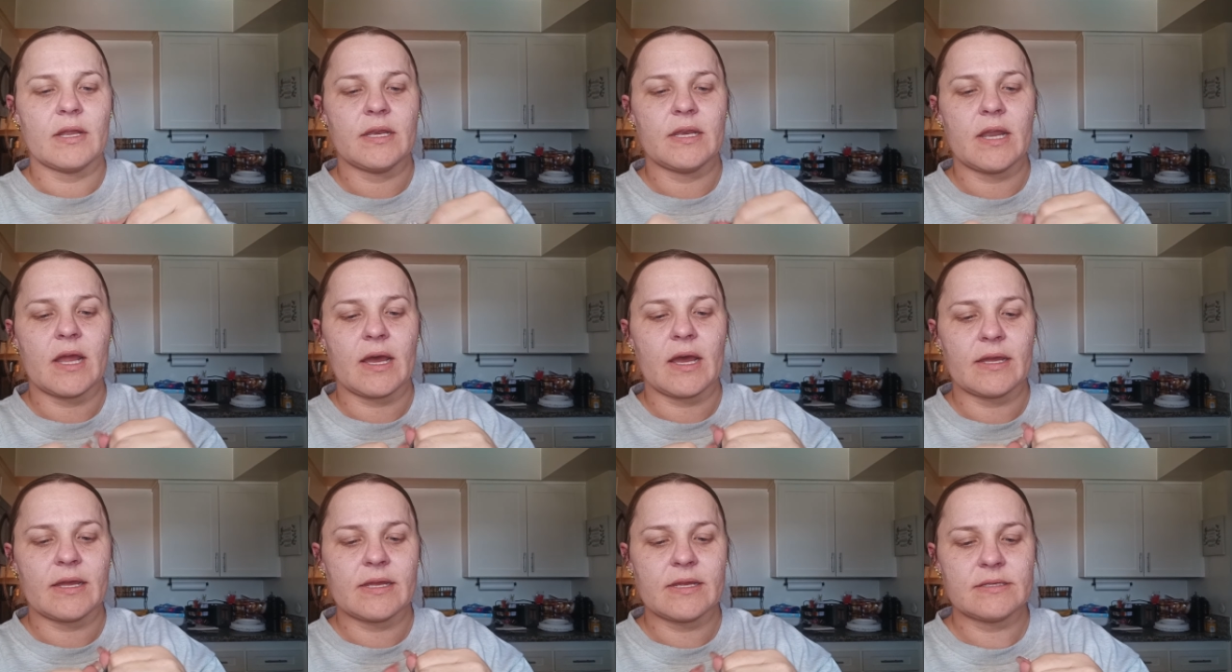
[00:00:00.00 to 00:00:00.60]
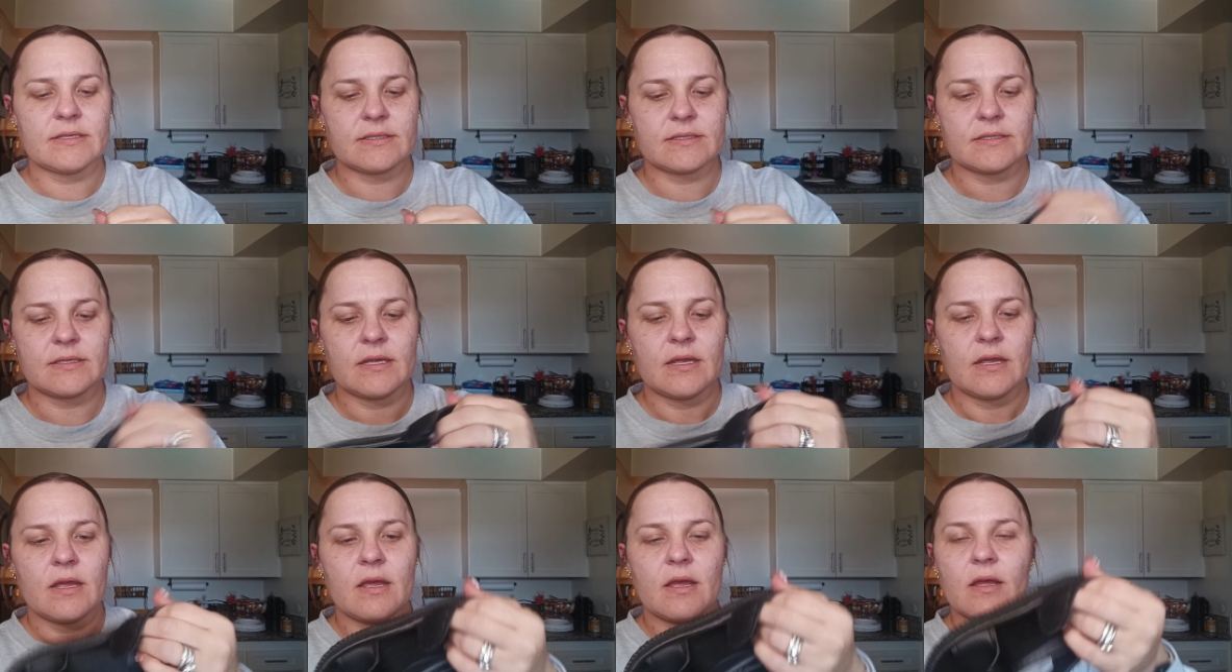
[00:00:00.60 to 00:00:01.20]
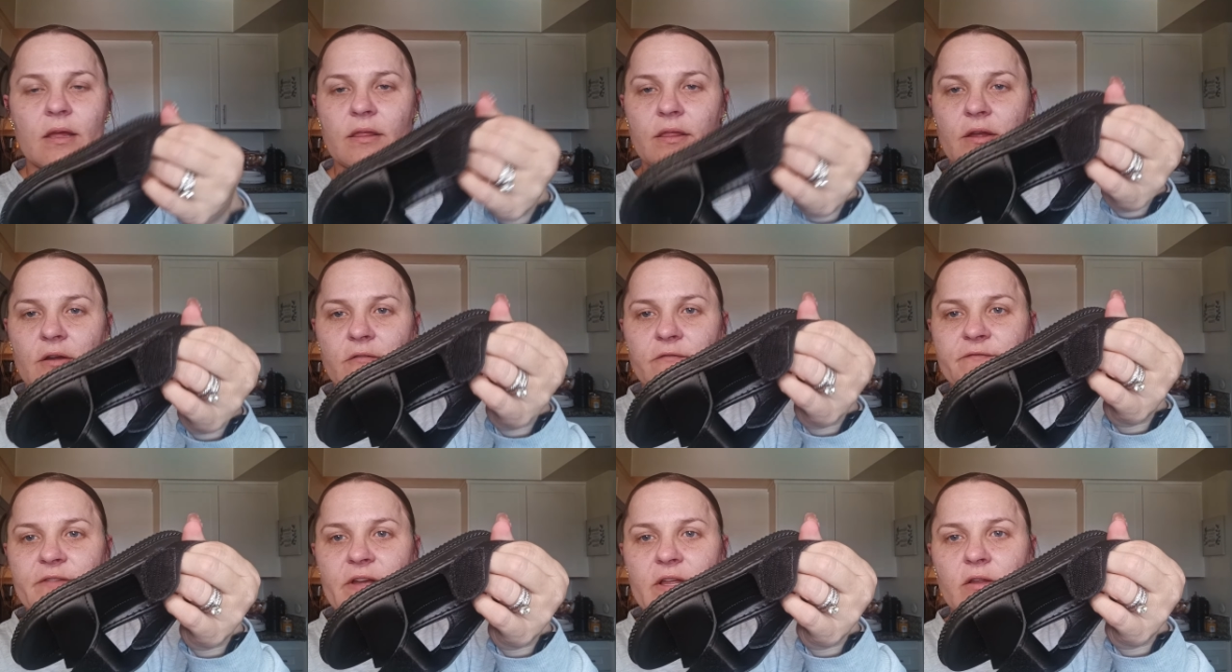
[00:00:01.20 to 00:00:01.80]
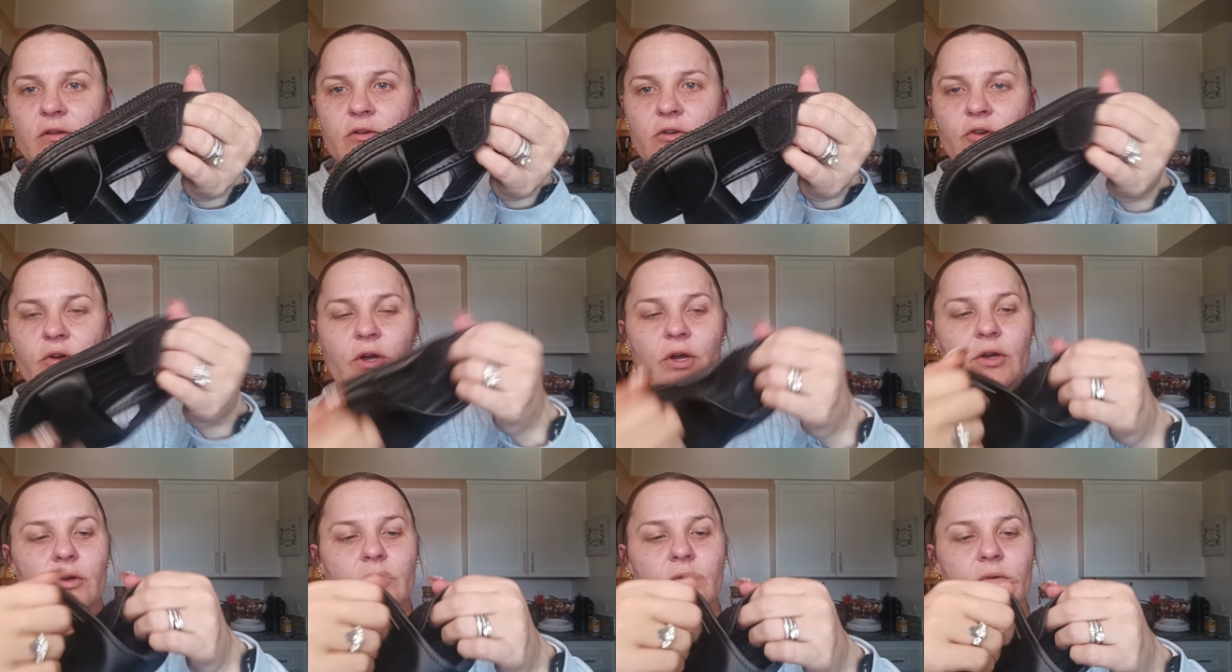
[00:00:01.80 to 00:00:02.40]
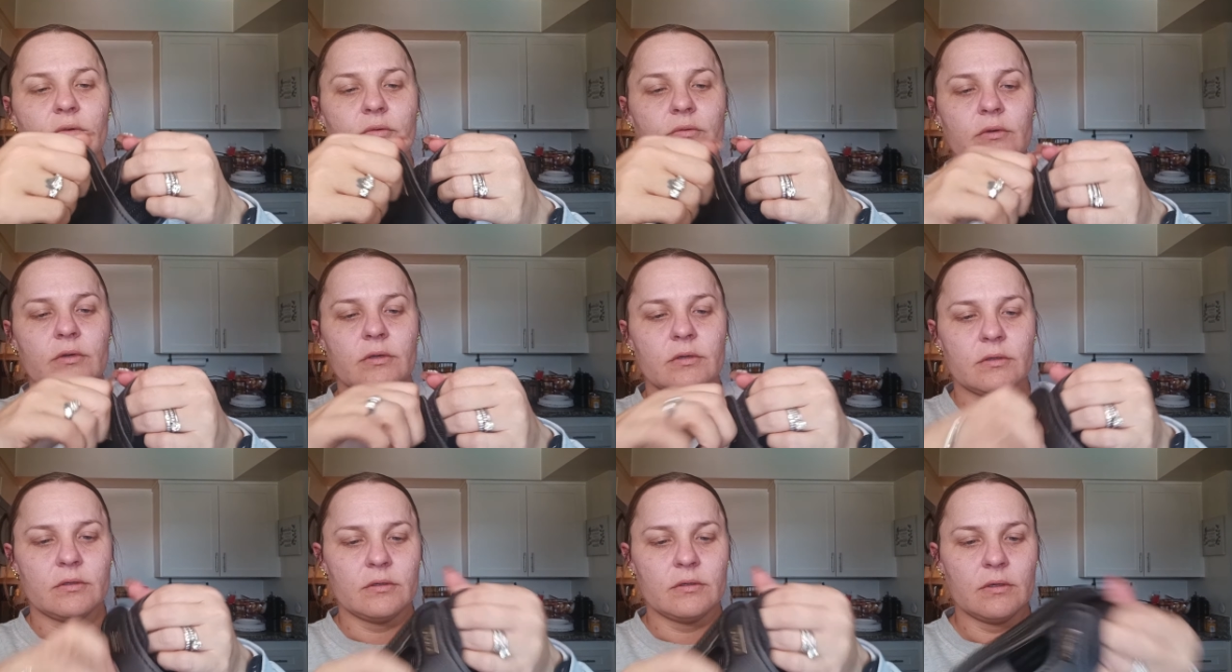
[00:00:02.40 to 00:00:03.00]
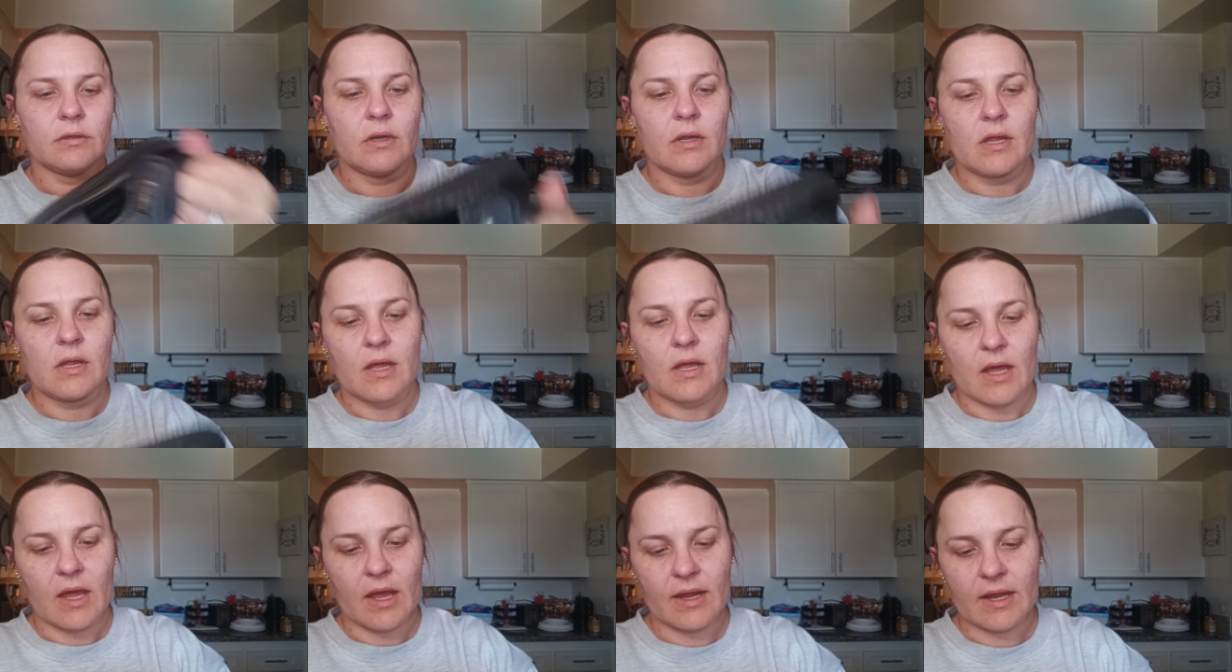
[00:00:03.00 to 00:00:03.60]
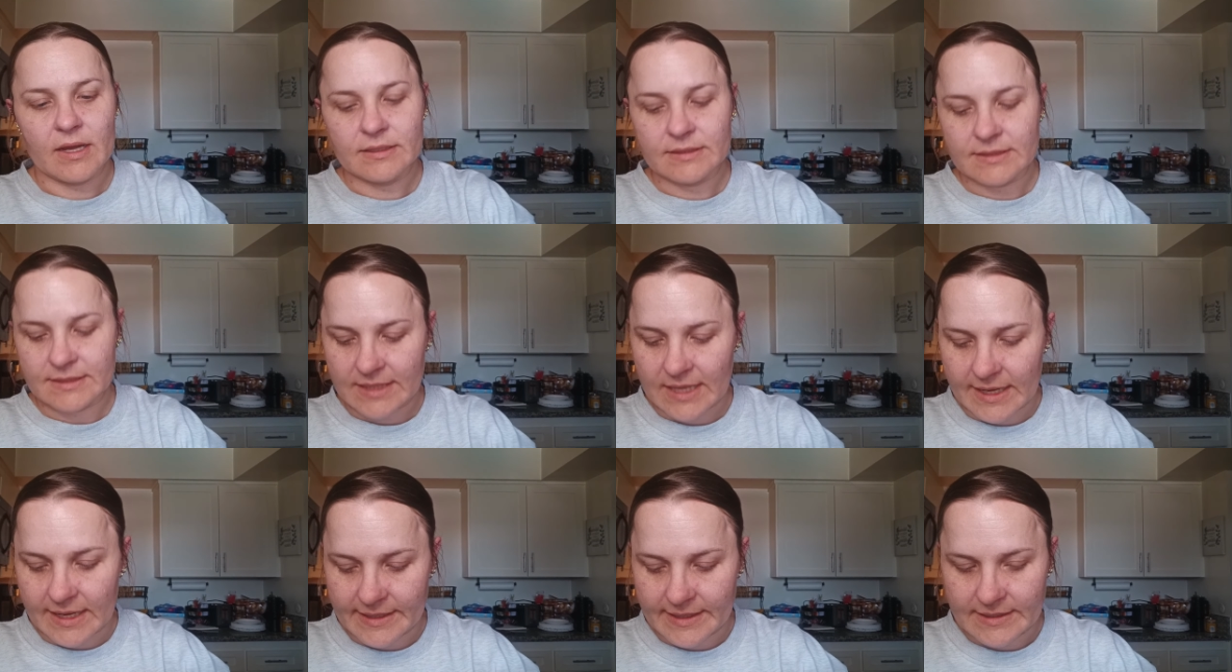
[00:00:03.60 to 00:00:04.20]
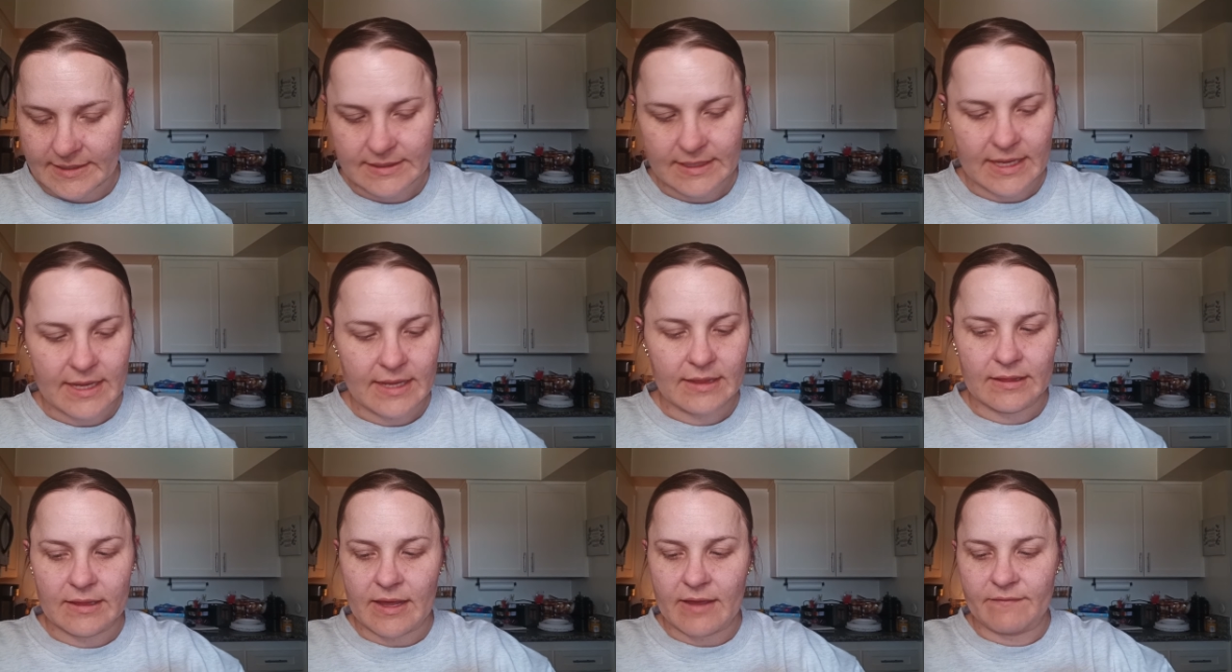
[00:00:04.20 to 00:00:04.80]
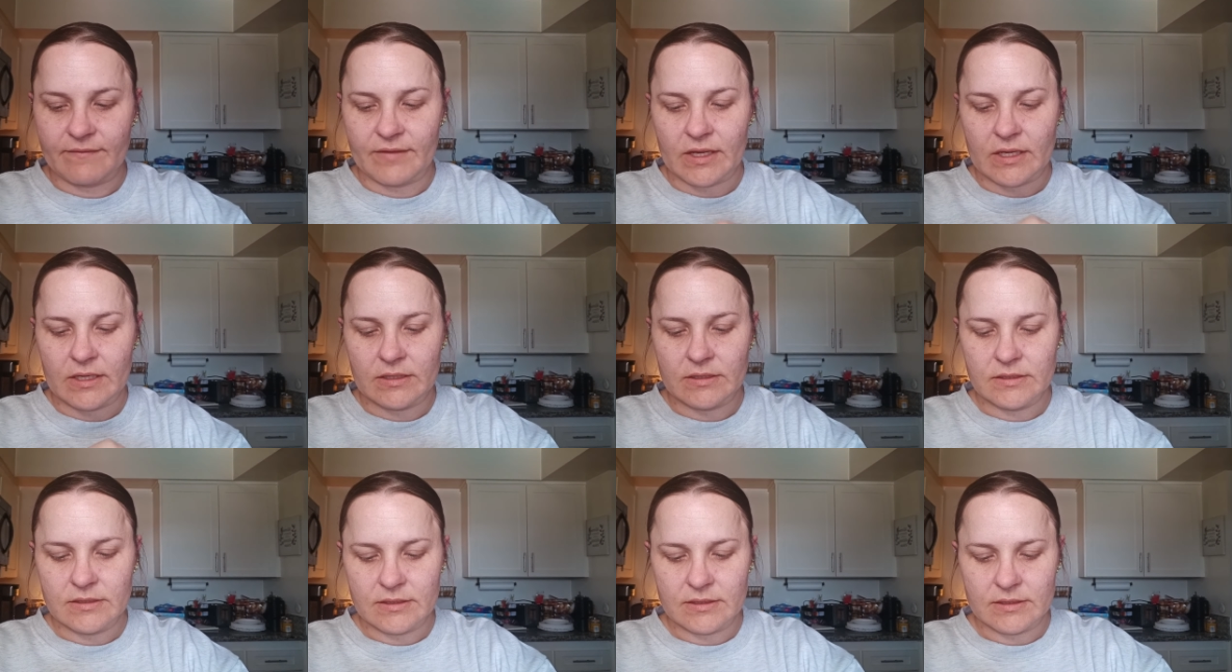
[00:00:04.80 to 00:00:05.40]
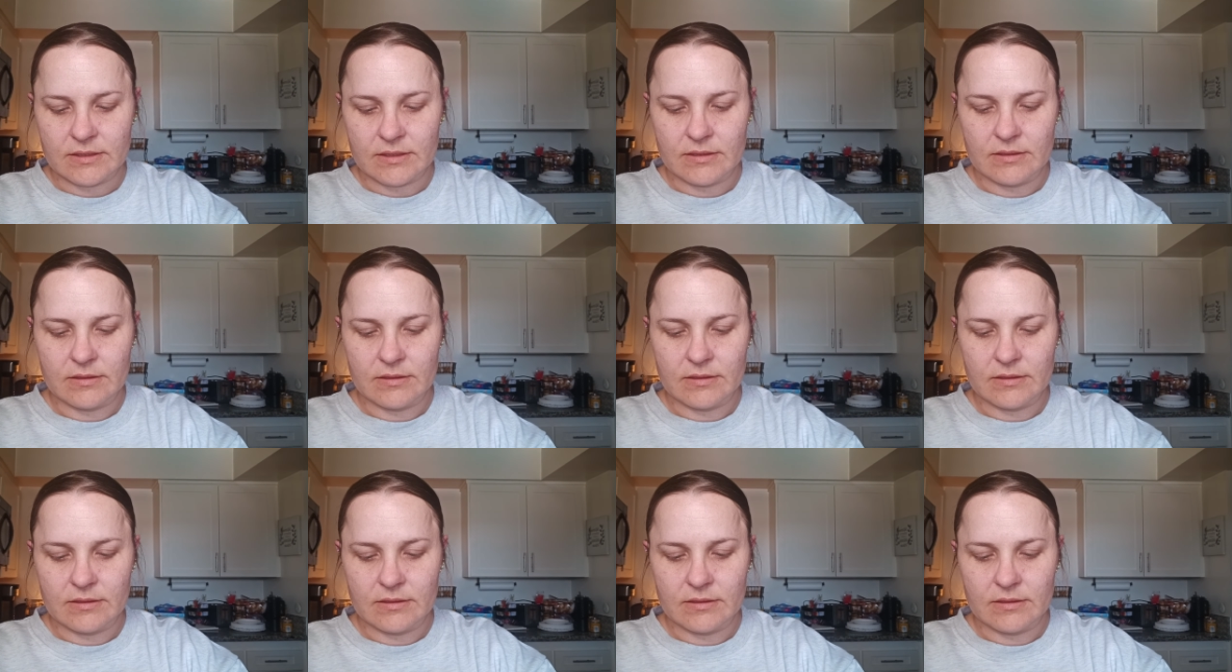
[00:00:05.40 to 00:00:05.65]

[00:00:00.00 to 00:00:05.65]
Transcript: nice. They're Velcro. I got size 11s.